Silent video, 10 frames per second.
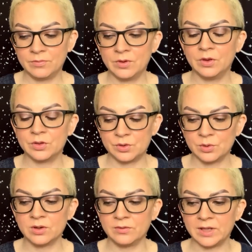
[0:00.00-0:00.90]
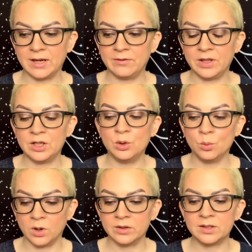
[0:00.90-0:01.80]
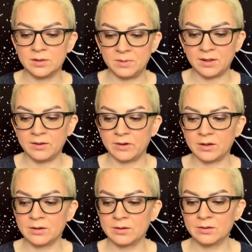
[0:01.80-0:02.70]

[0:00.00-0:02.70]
the sort of life that you want to be living.